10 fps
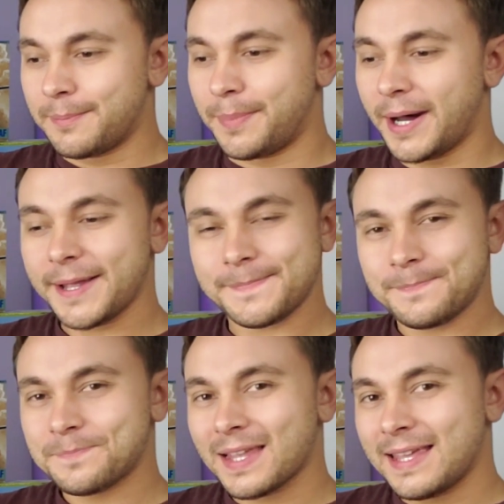But
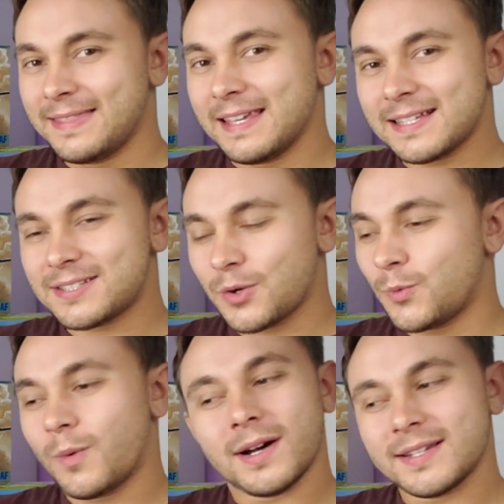this
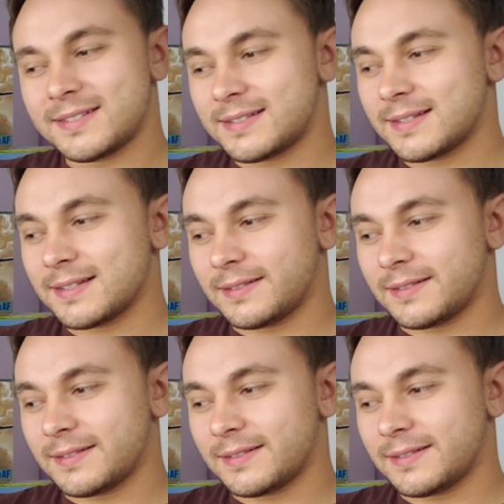was,